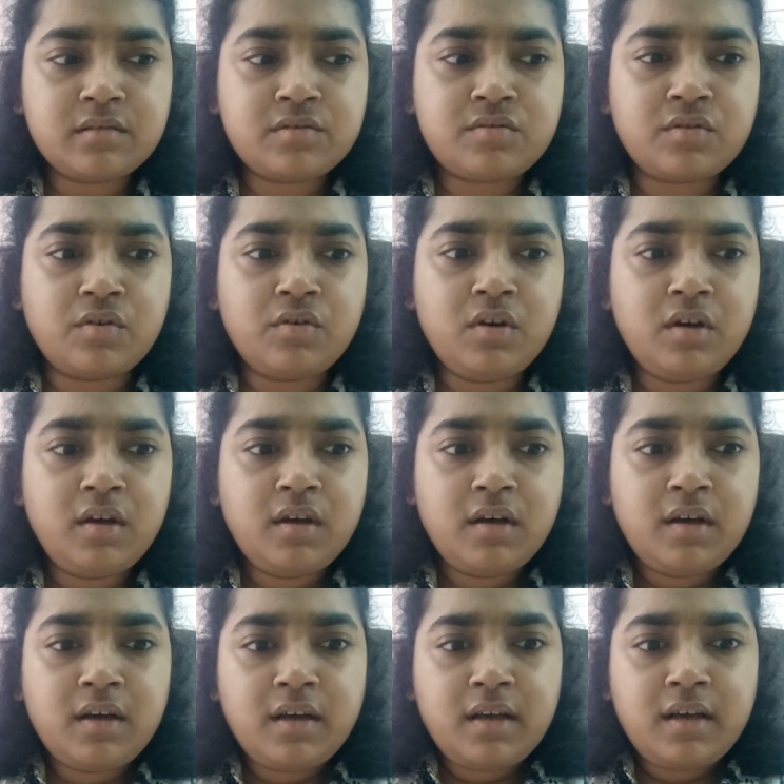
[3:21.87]
So
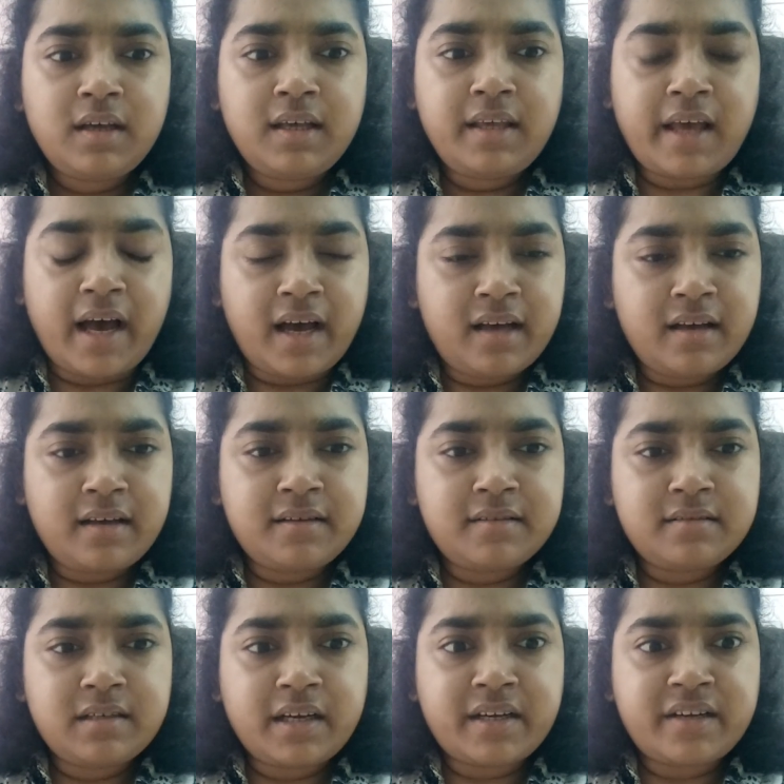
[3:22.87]
yeah,
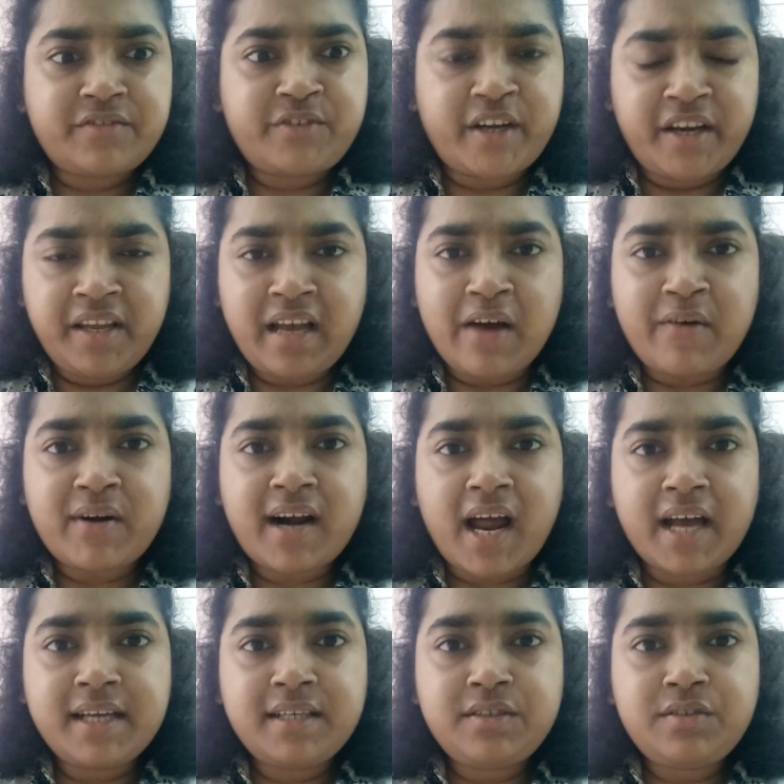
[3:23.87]
training our
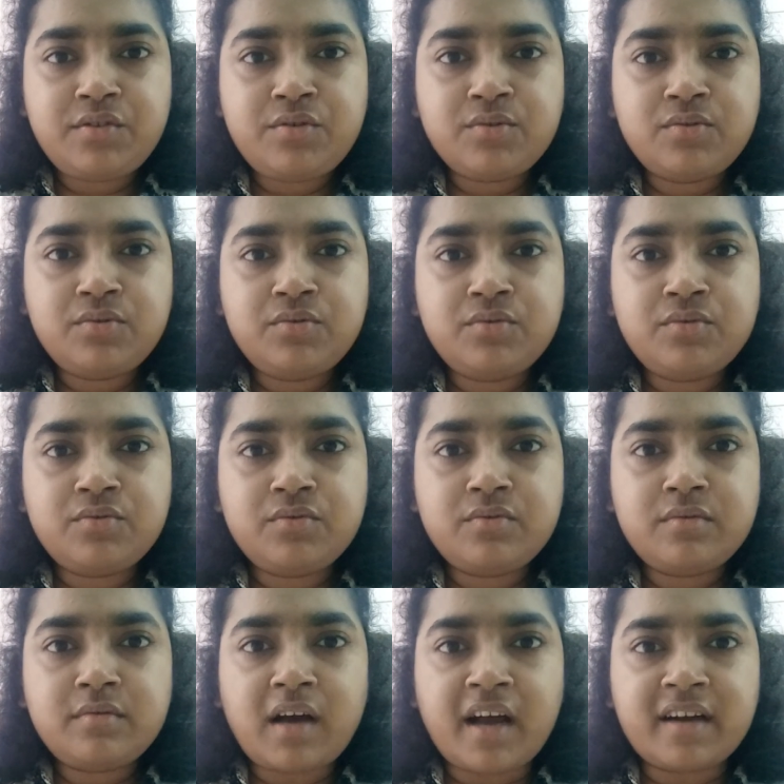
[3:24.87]
eye to
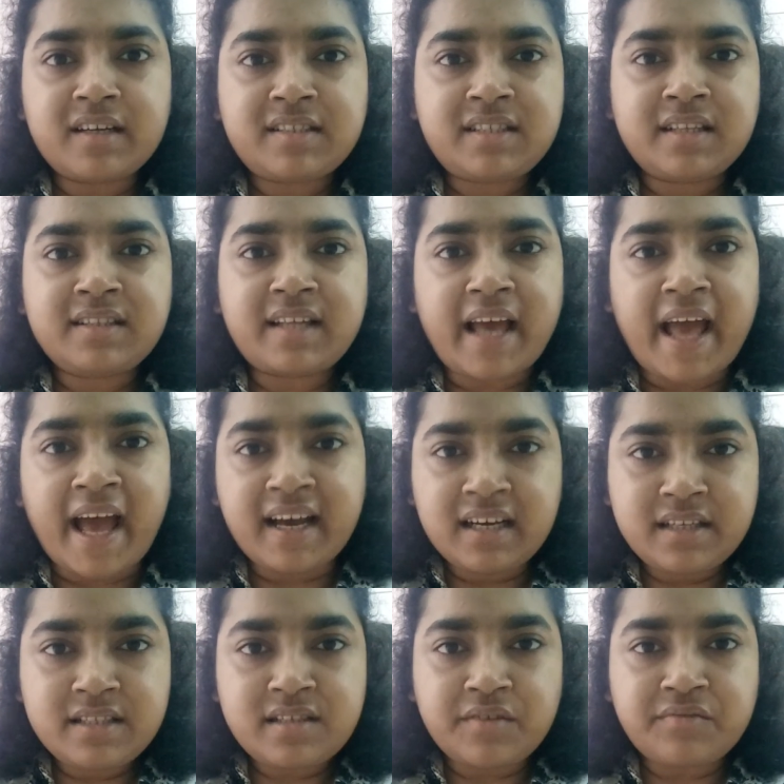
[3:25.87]
understand the
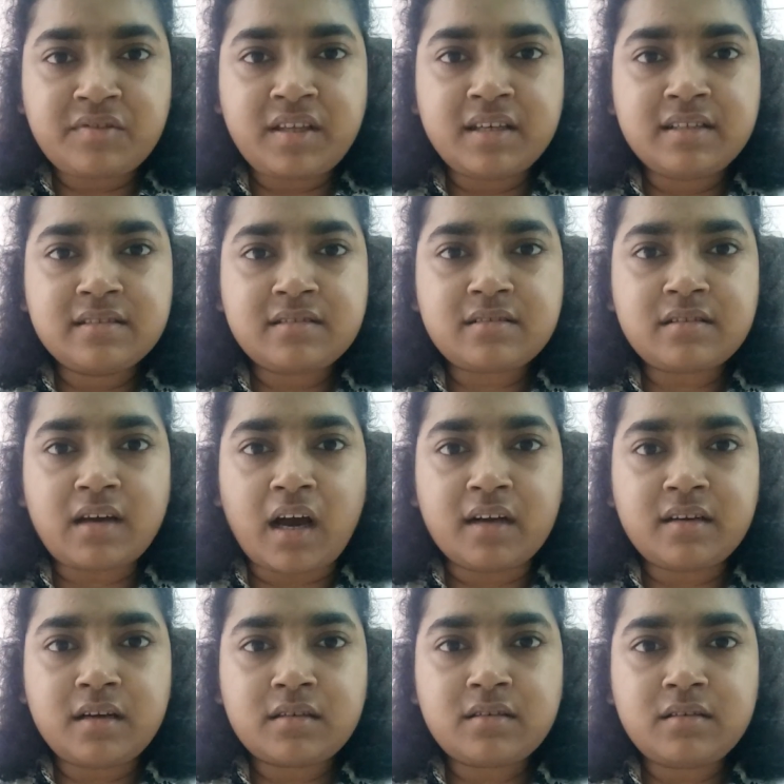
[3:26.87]
angles of things,
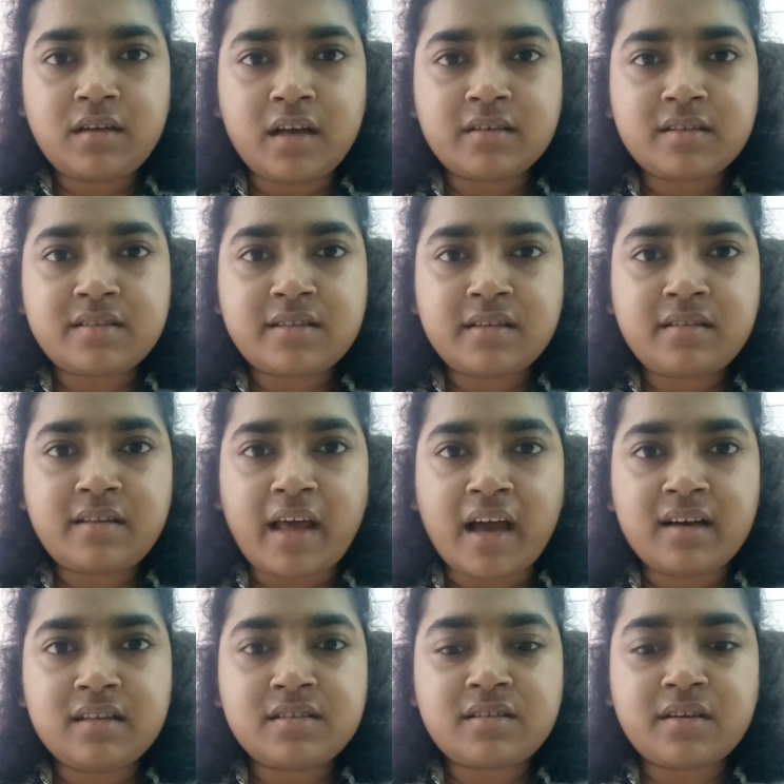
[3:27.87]
understand the
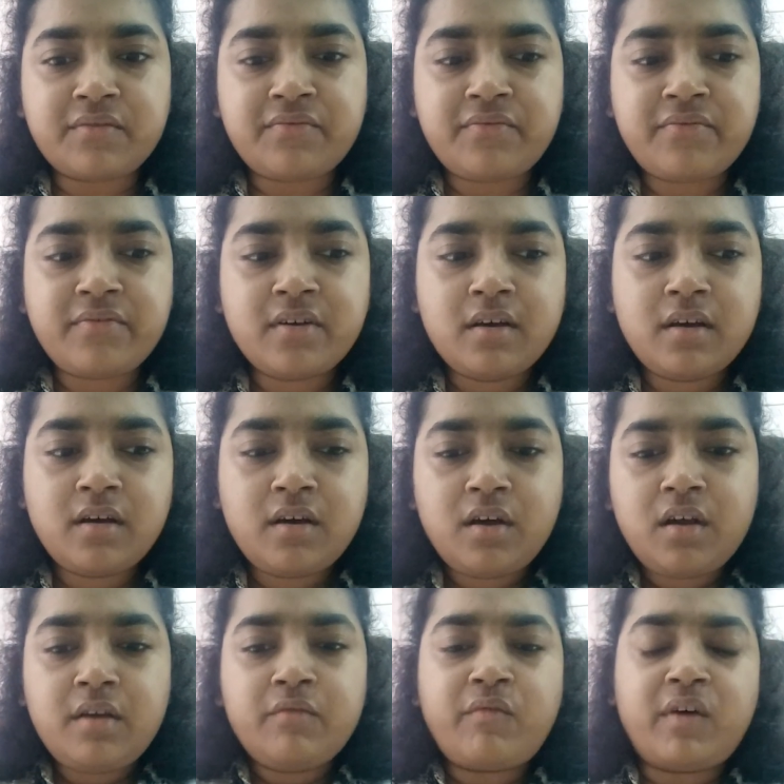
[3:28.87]
angles of
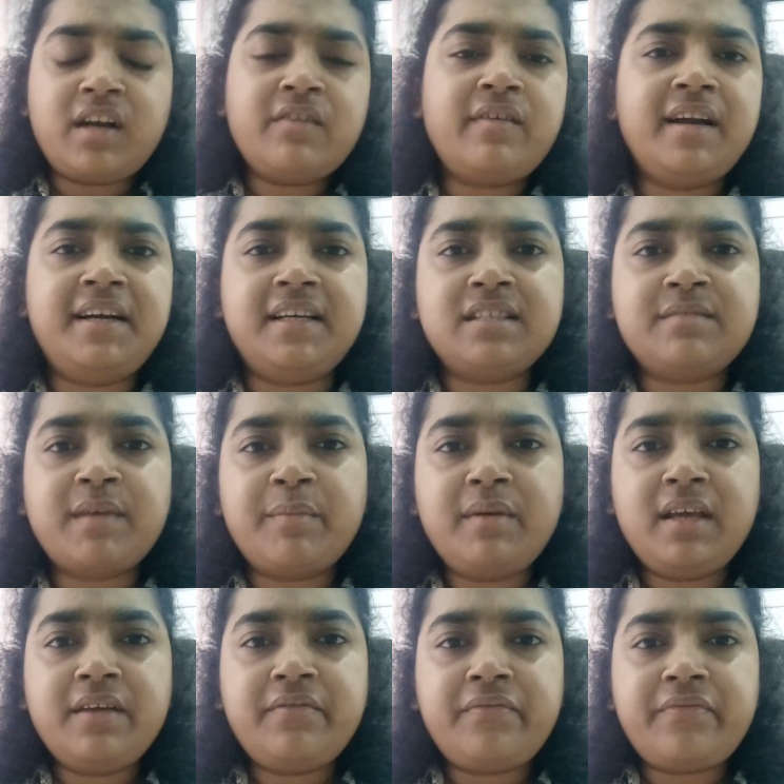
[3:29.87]
whatever it is.
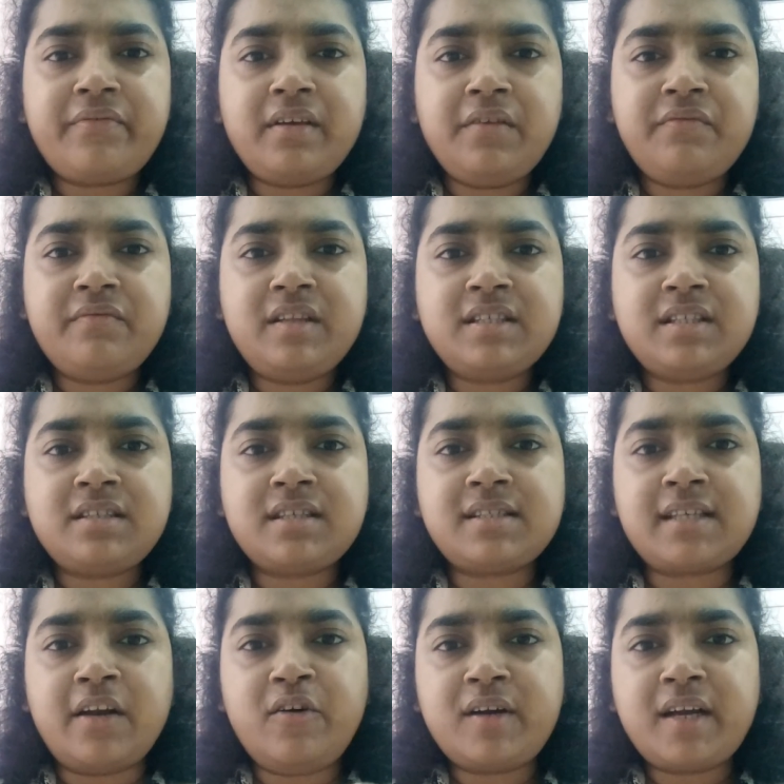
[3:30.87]
Maybe if this is a
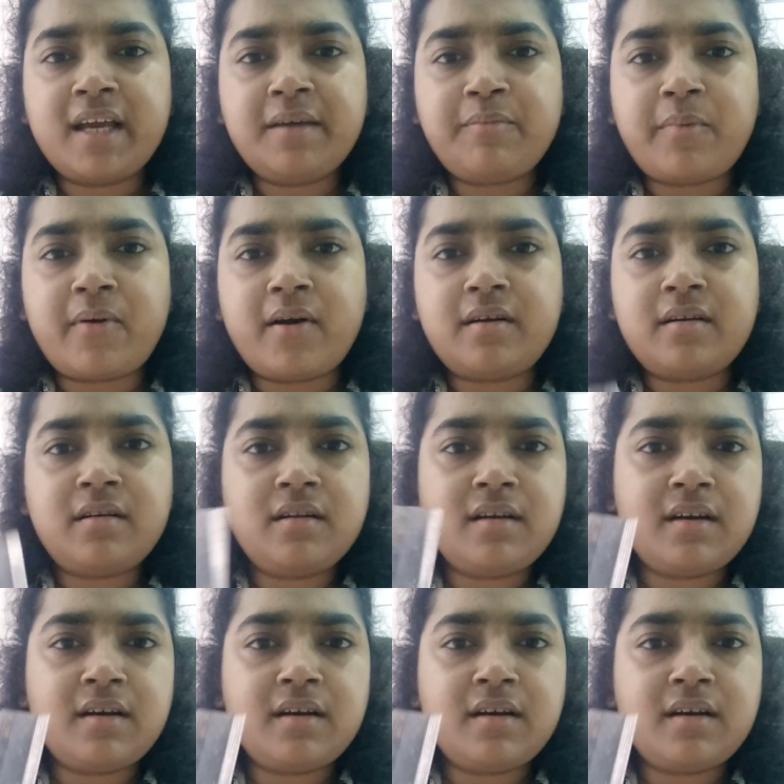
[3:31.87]
sellotape, or